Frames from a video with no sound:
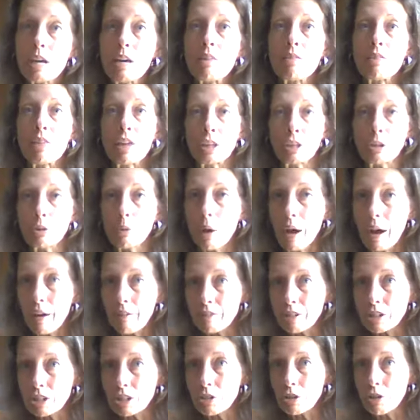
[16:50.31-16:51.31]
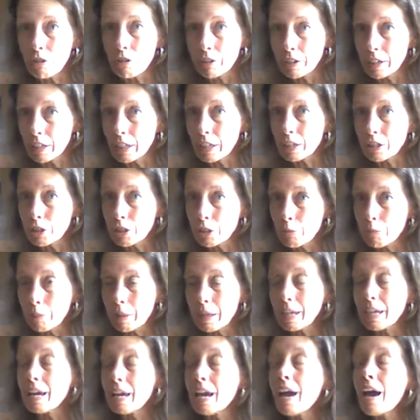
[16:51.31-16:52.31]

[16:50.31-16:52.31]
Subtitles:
that you haven't turned in to me